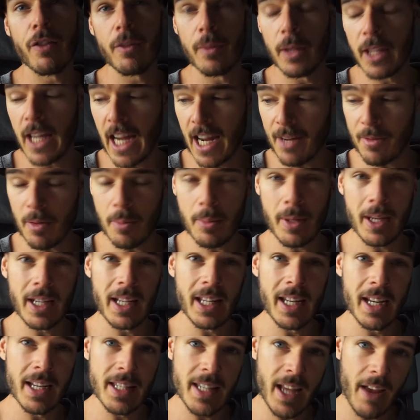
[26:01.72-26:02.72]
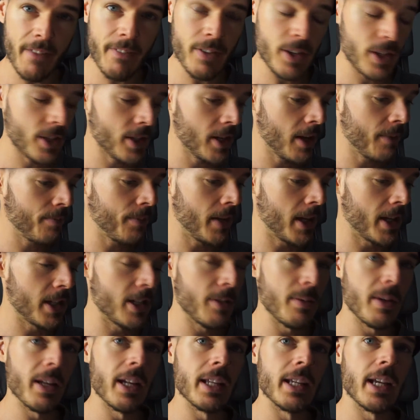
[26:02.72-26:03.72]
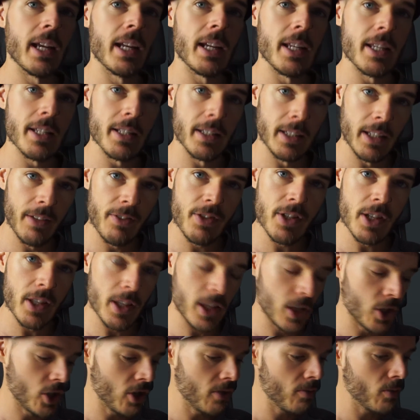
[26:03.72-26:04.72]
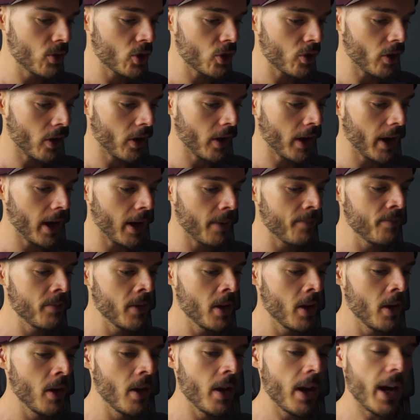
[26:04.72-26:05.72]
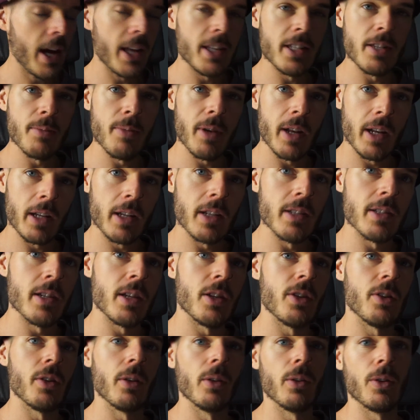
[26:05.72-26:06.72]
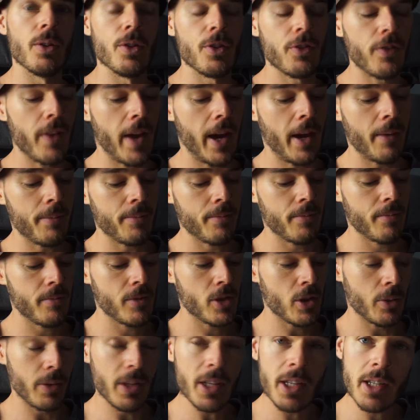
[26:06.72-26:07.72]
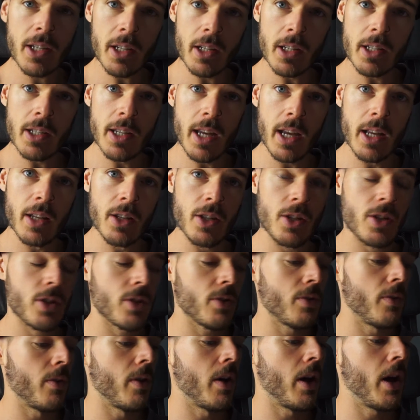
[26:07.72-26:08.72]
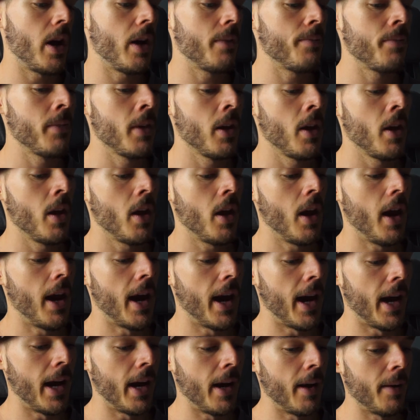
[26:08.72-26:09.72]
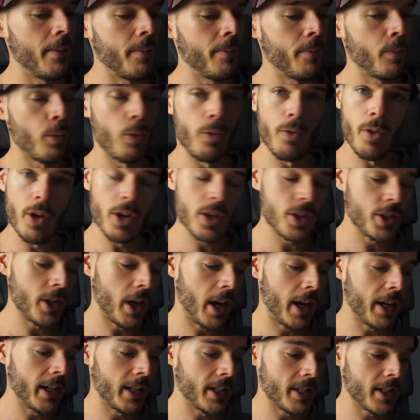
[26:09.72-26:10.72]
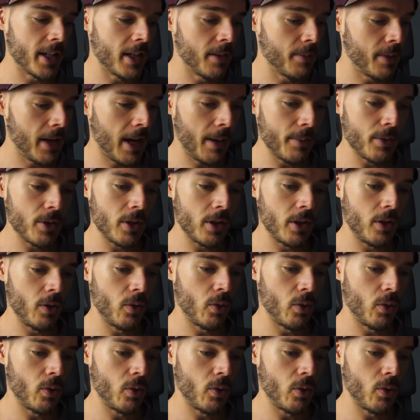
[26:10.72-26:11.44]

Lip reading: from the game of being in the deficit, and to be able to get his lifts in the gym stronger, and to be able to continue to lose fat. So in this sort of sense, right, reverse dieting is going to be absolutely